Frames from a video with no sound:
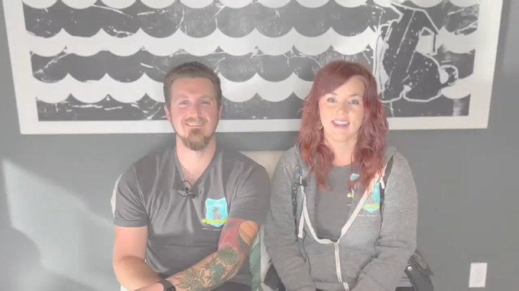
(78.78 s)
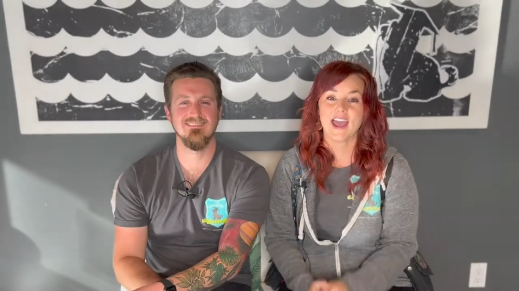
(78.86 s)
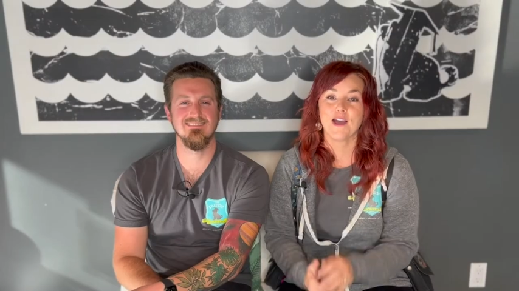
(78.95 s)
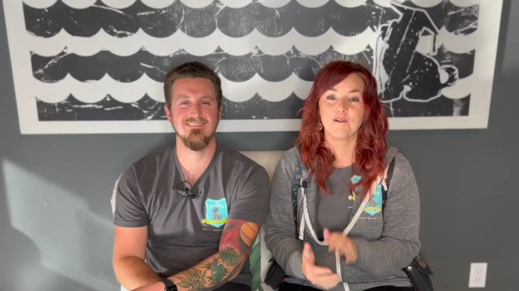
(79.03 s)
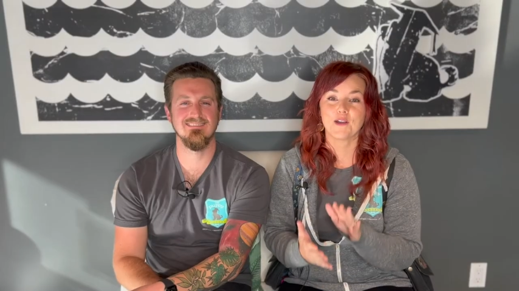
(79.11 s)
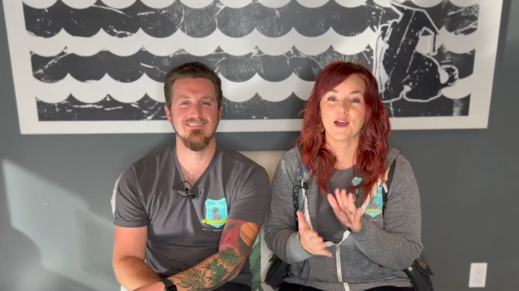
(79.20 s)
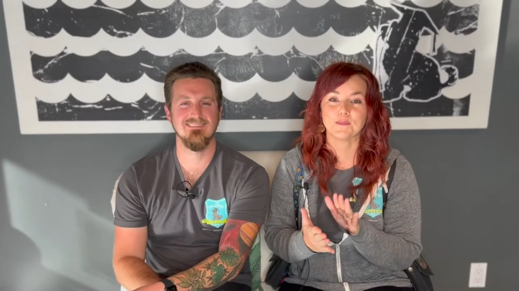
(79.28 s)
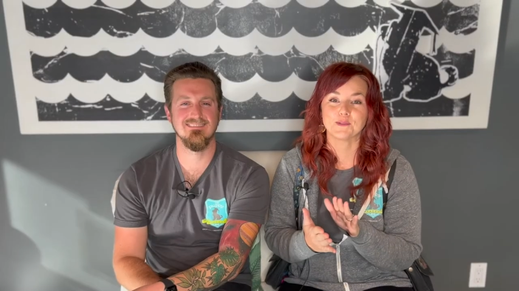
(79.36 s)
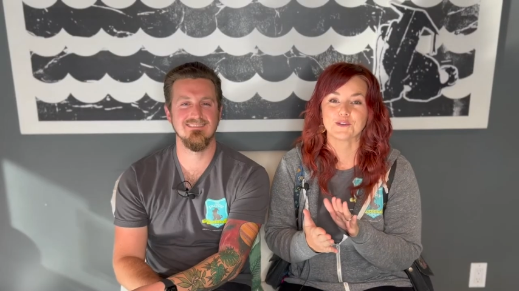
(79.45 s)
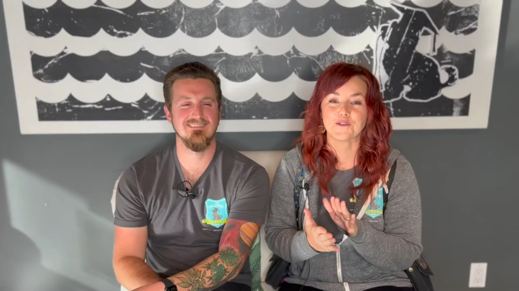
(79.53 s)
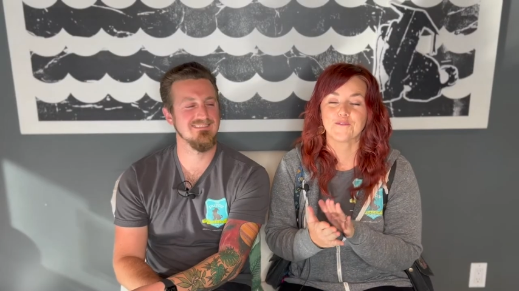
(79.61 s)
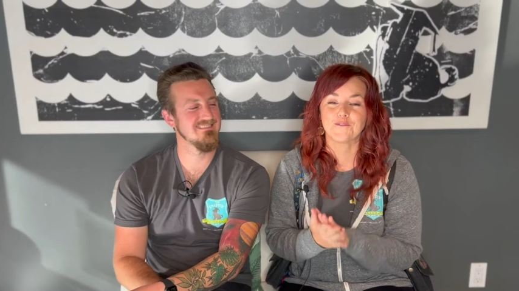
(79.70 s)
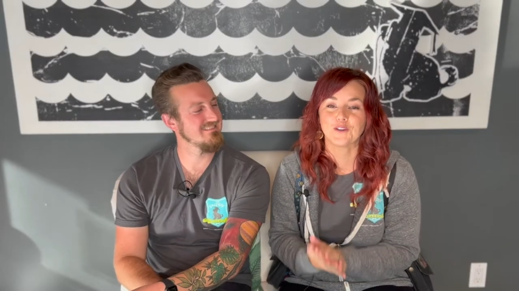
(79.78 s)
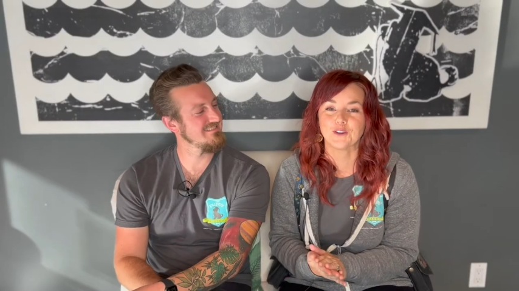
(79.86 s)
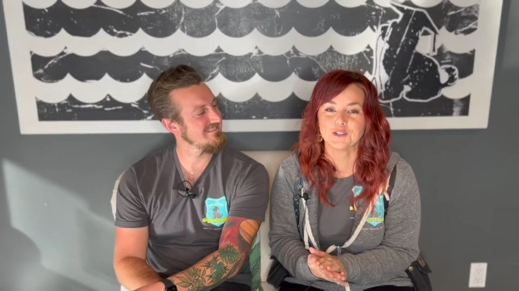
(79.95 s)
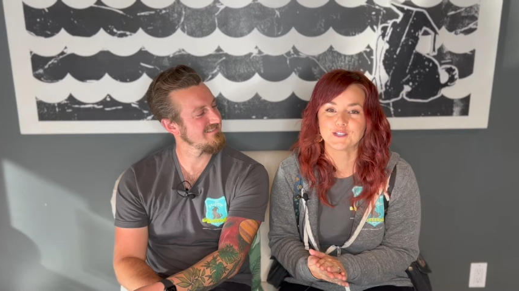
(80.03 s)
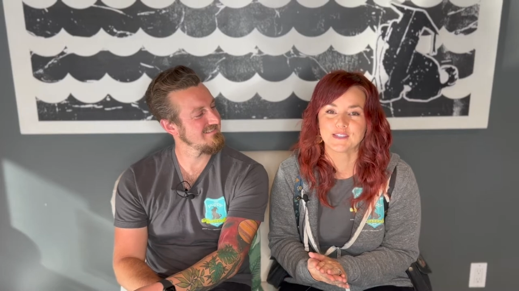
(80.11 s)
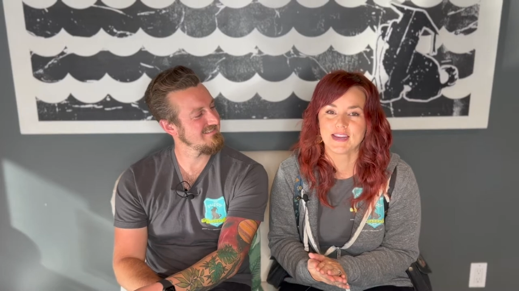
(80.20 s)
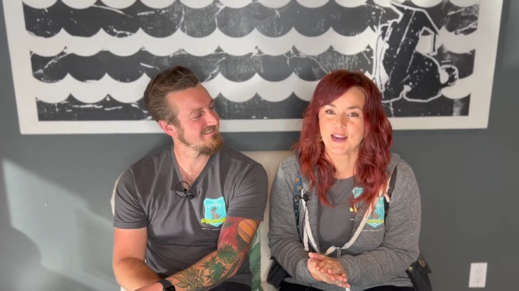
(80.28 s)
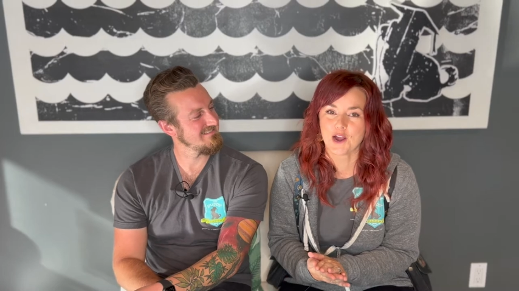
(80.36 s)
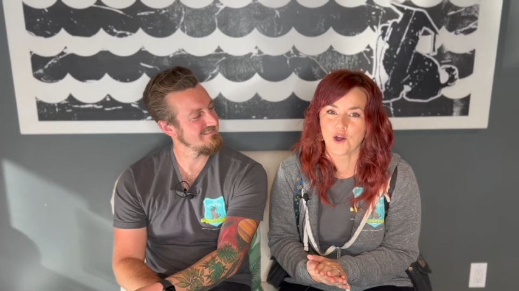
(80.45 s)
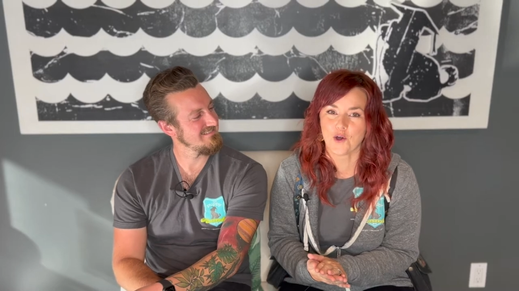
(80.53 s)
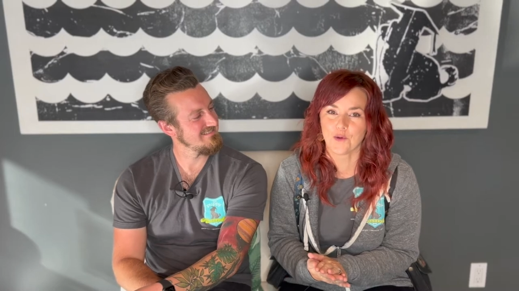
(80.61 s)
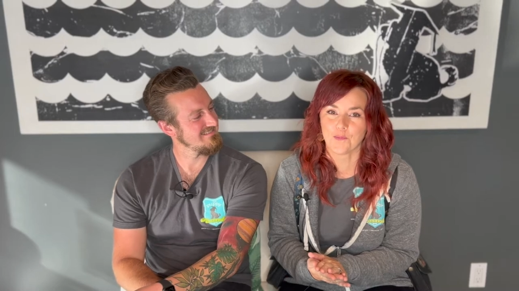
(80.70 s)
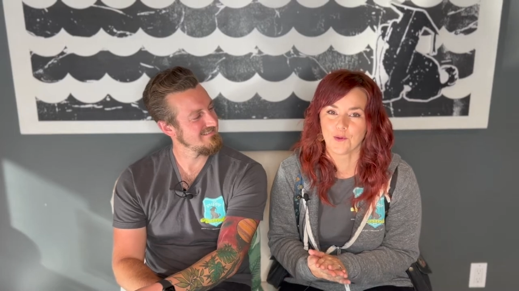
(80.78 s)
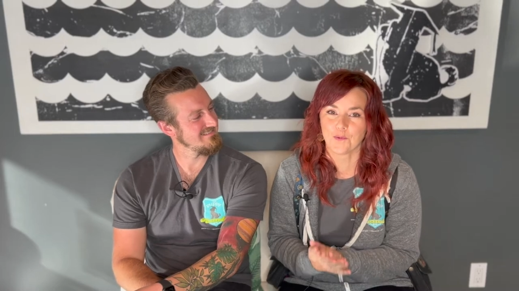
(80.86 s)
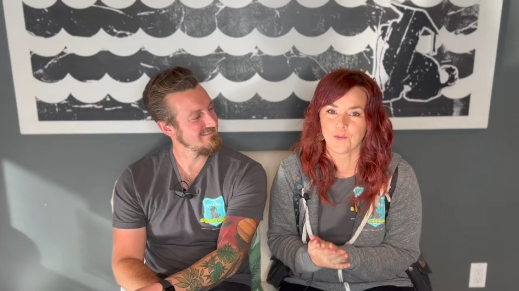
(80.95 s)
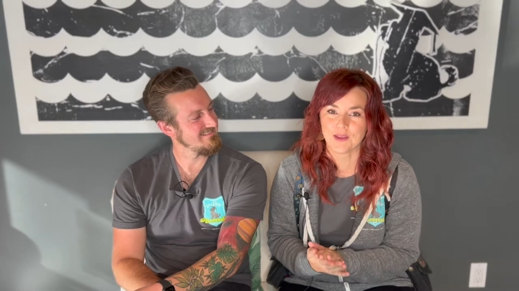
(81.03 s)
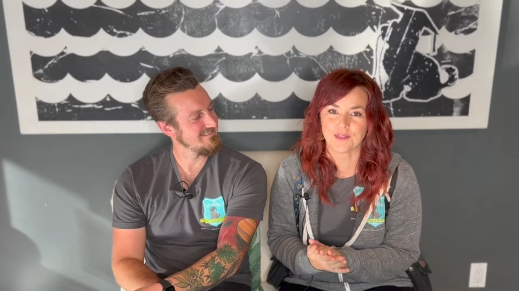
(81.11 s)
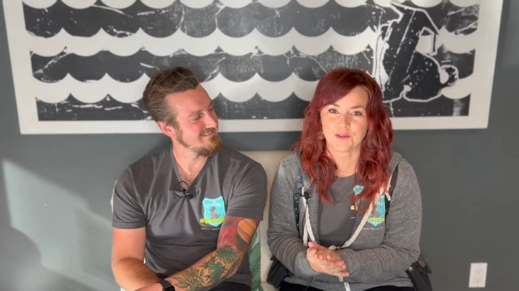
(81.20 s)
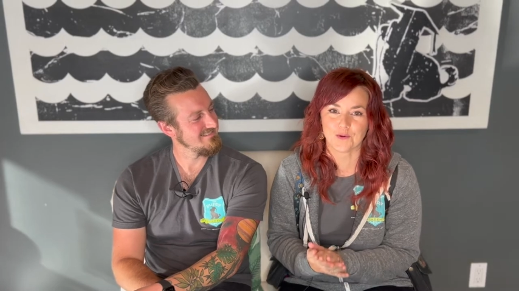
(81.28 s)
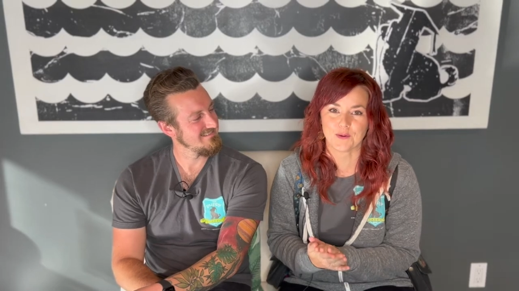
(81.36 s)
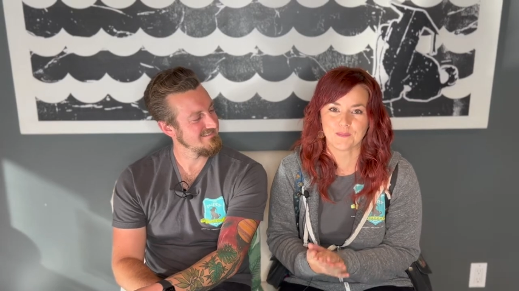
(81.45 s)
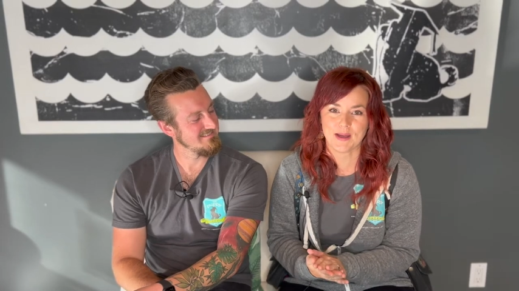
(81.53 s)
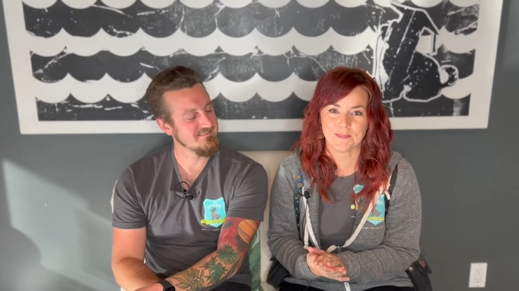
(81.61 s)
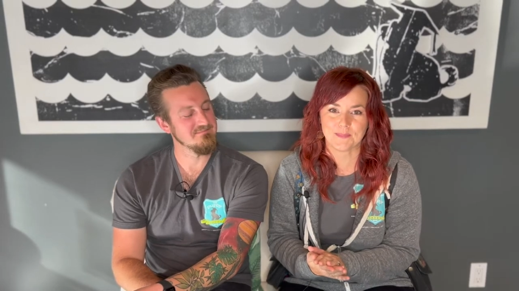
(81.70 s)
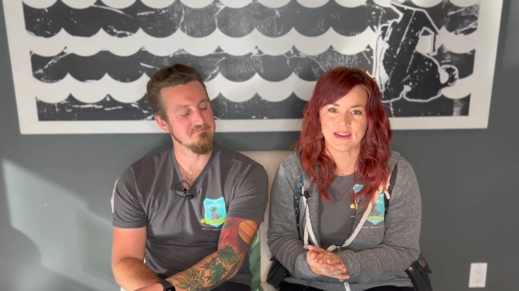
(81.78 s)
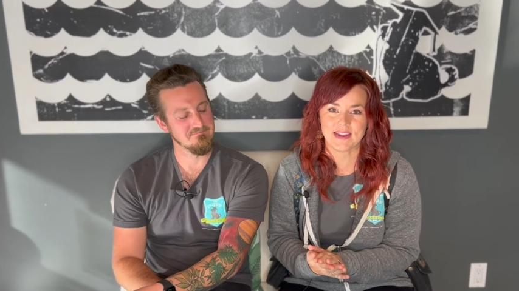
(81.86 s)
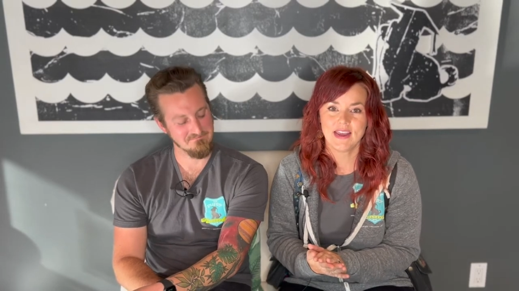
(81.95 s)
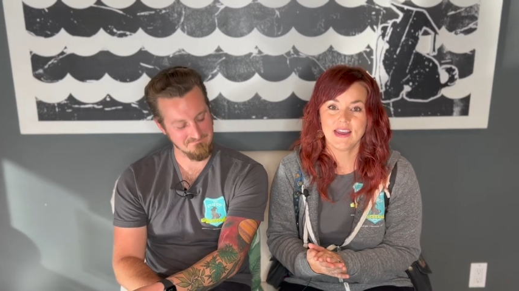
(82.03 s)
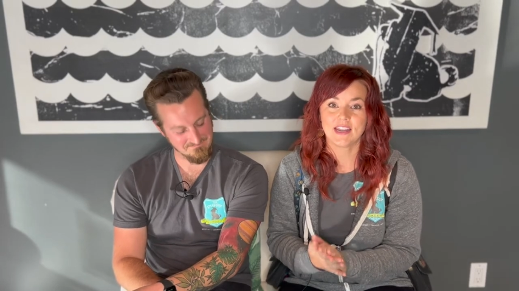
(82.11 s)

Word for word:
Speaker 1: now comes your first day home with your puppy.